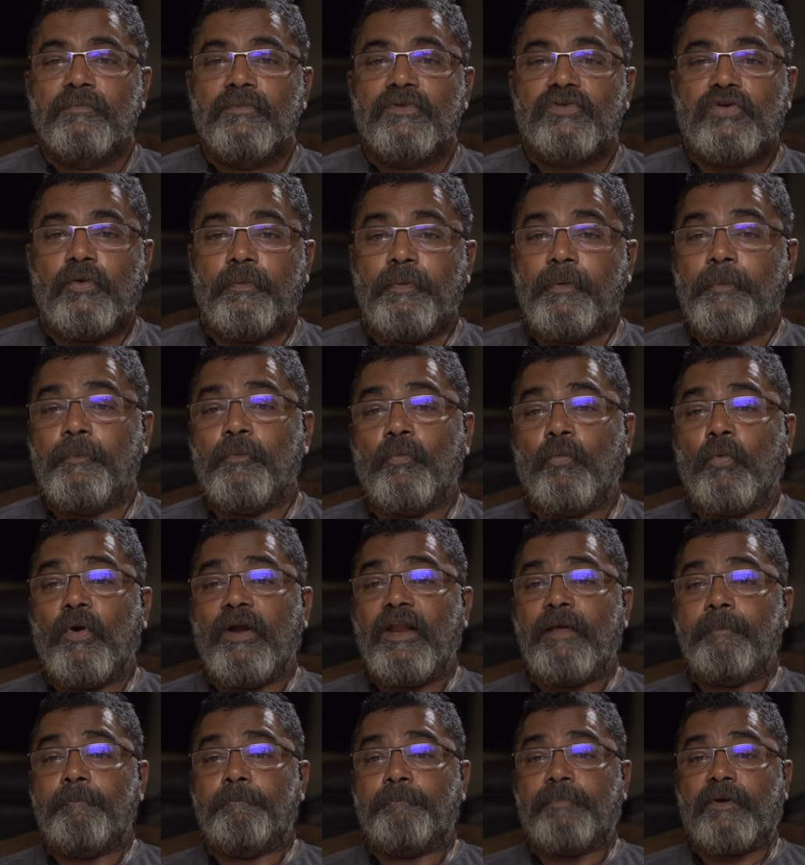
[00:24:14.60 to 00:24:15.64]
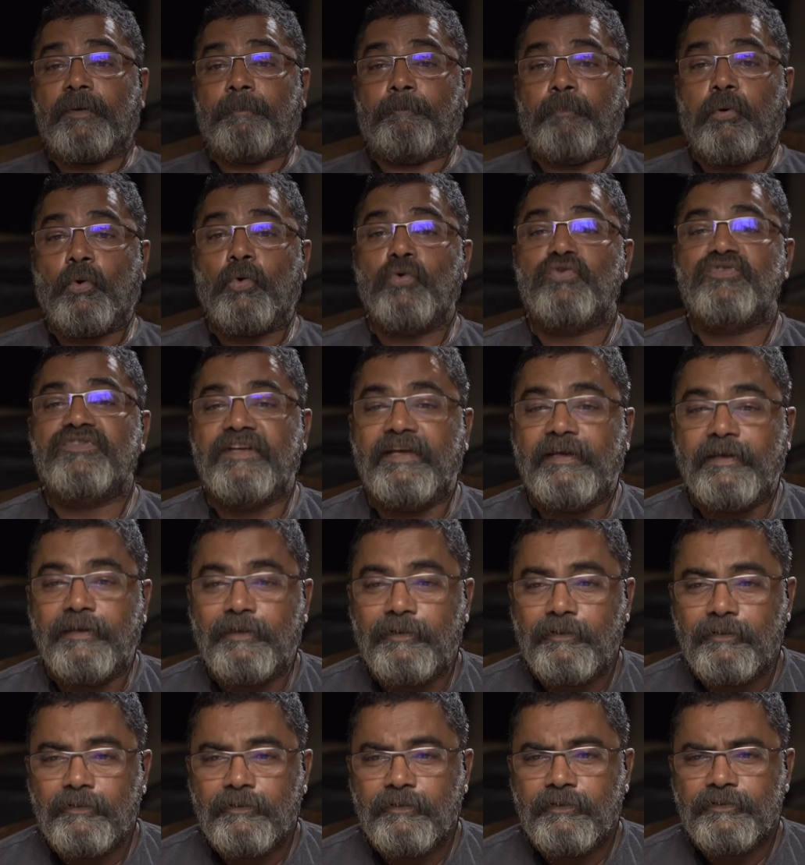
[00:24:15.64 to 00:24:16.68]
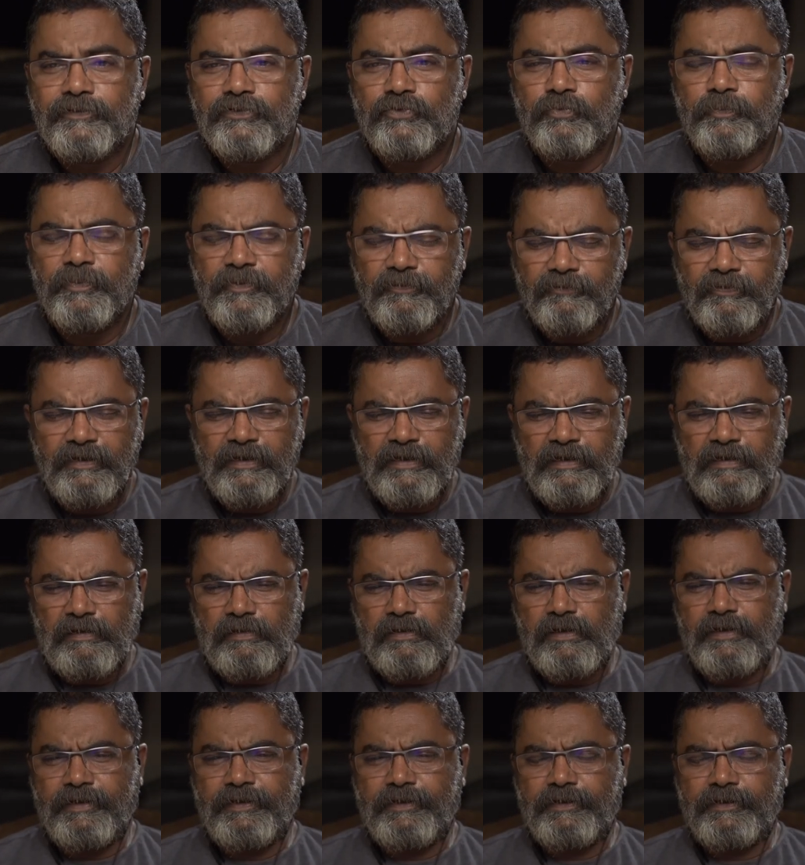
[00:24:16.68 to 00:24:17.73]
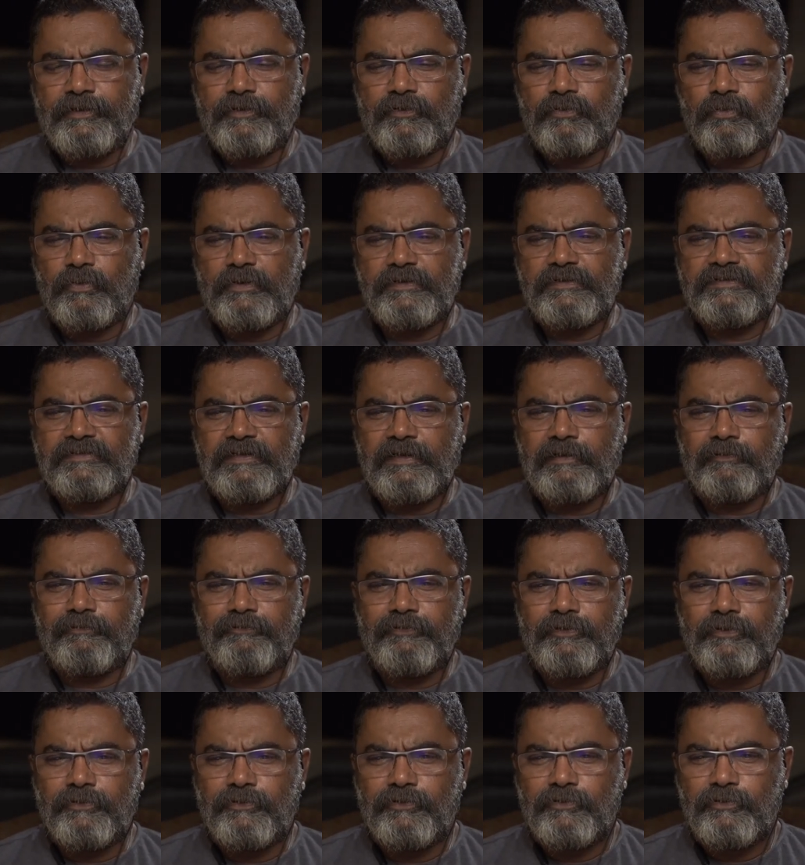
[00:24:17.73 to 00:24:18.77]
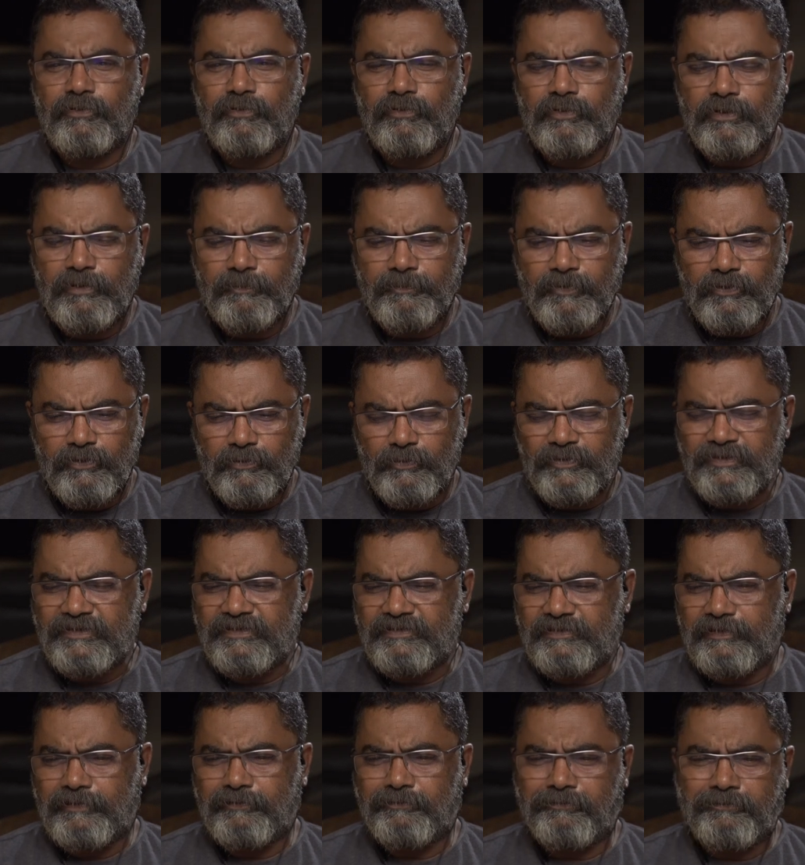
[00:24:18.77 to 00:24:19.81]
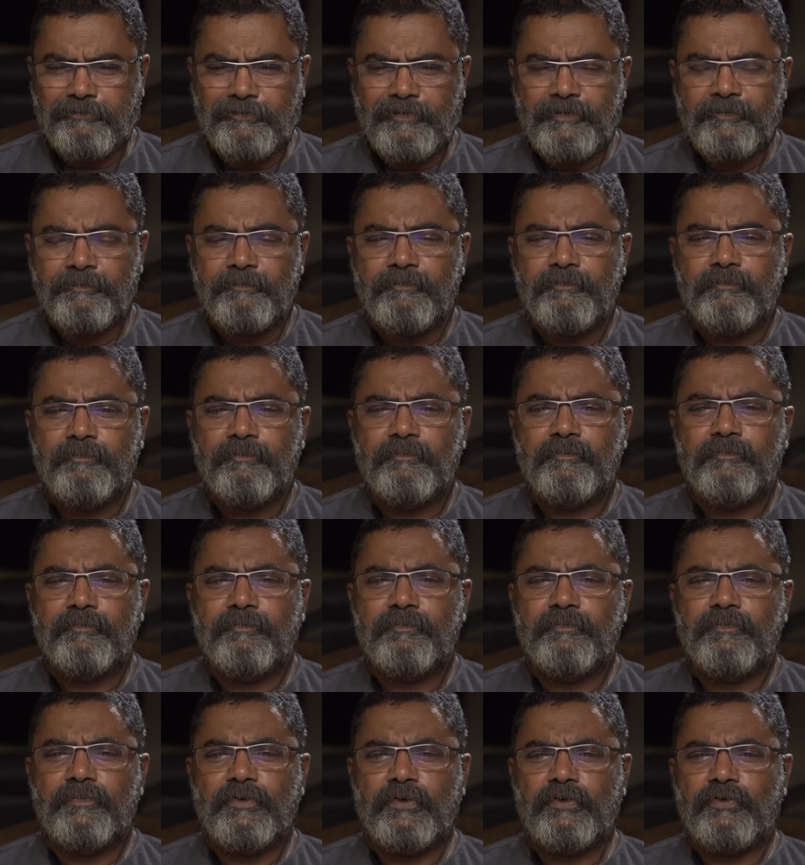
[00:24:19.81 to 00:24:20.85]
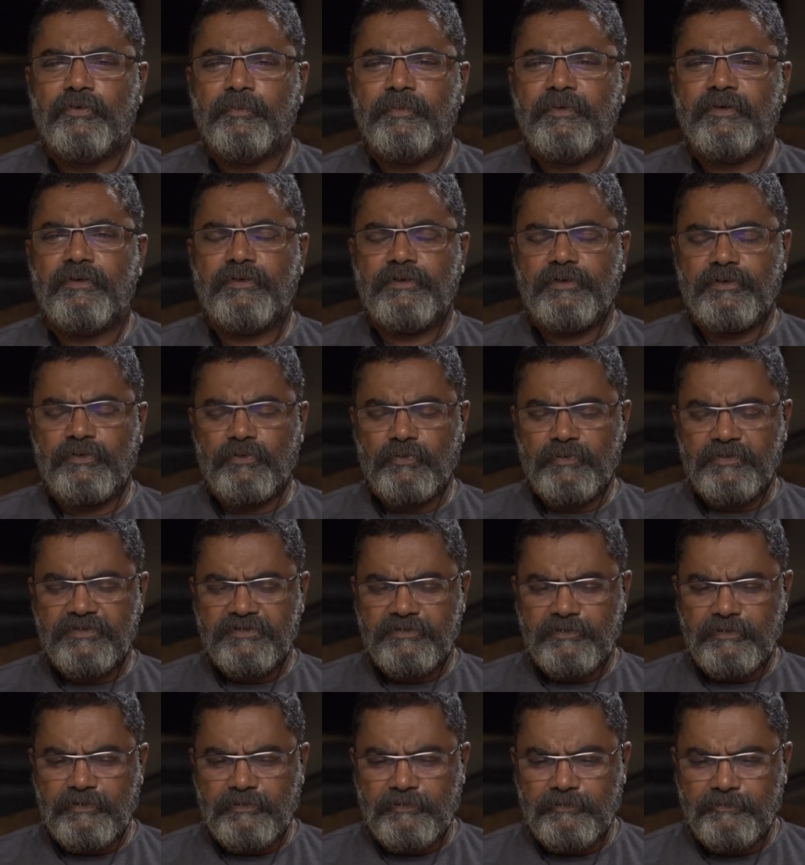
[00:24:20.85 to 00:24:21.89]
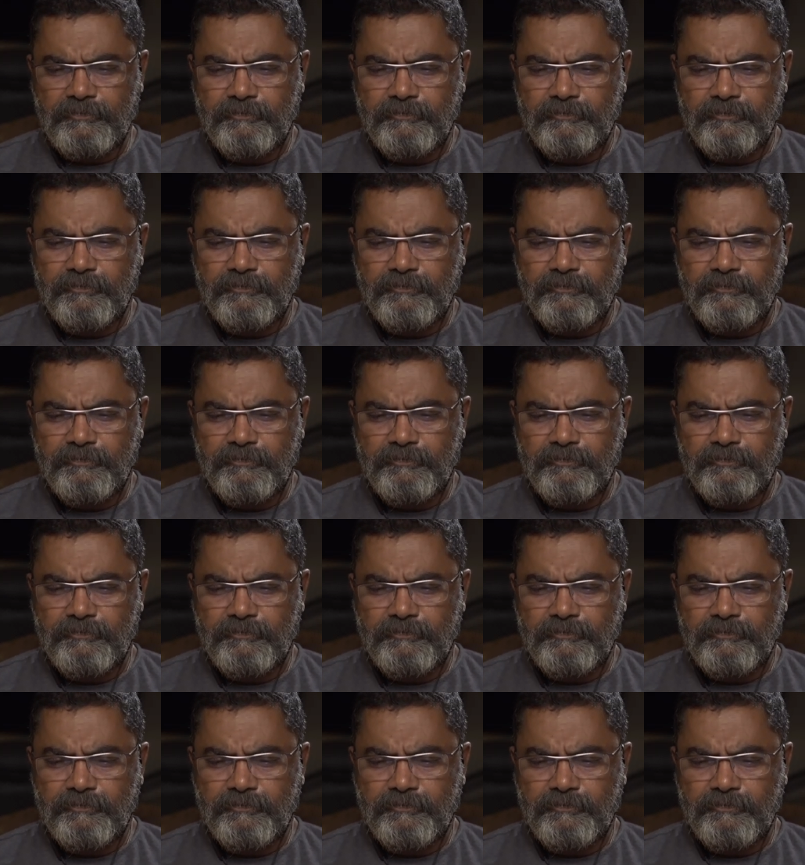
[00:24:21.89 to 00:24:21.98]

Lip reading: So what I'm proposing is to be very kind to oneself, you know, to look upon oneself, not to be rather egoistic.